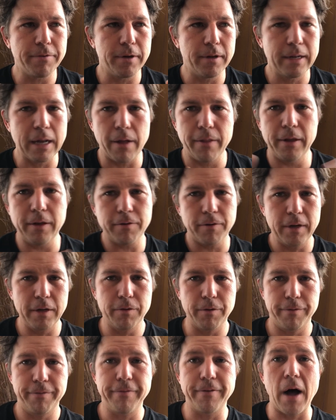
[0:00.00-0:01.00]
to, now these things
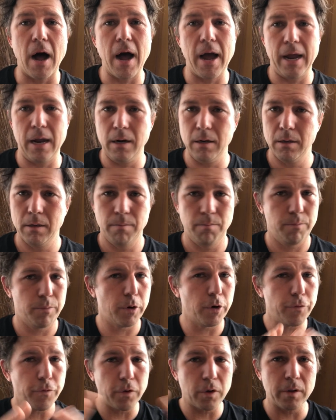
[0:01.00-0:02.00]
are fine,
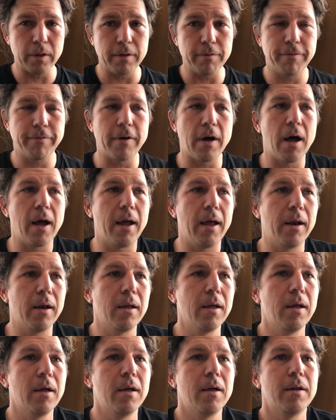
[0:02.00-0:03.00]
perfectly fine
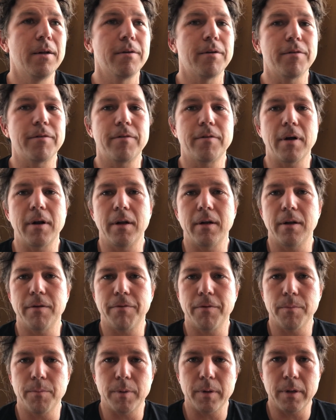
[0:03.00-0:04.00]
to study
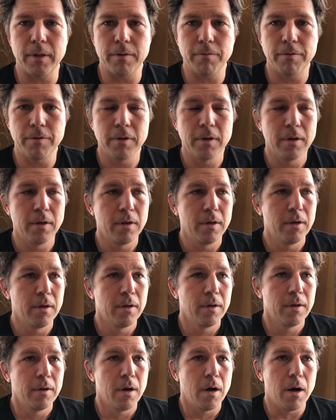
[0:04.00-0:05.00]
different beliefs,
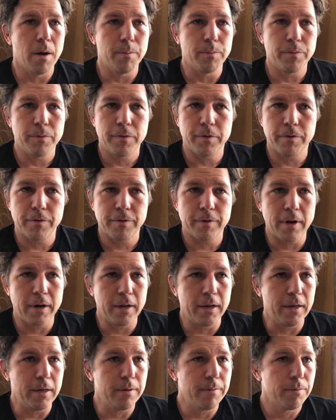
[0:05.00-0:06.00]
to
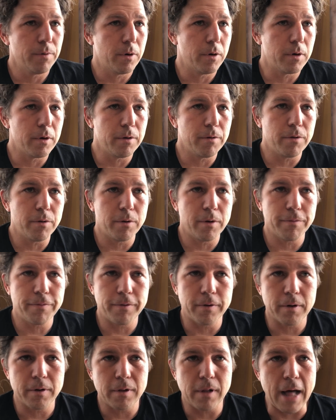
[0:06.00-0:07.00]
study or to do
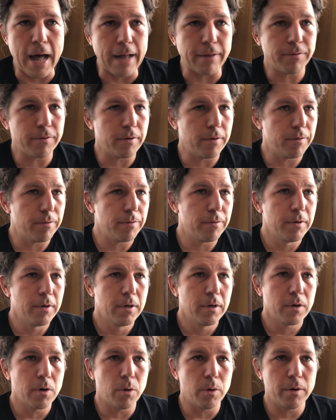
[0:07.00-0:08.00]
different classes,
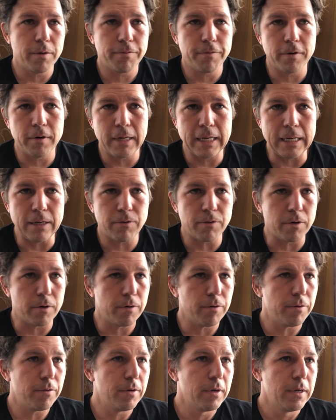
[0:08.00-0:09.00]
go to different
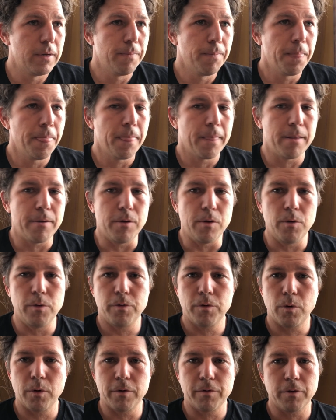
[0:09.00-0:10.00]
teachers, use
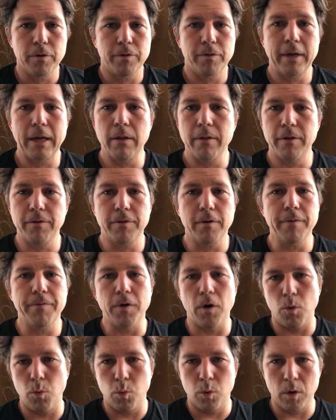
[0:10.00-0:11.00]
crystals. This stuff
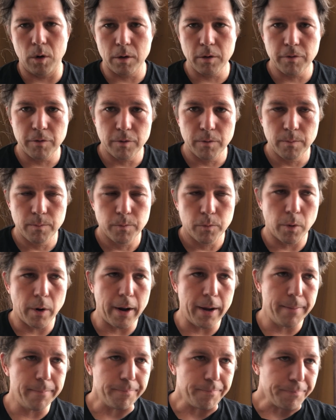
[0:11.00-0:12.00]
all works,
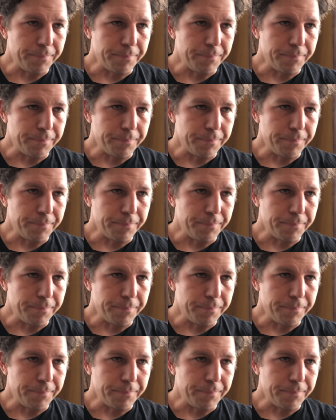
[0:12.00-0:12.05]
right?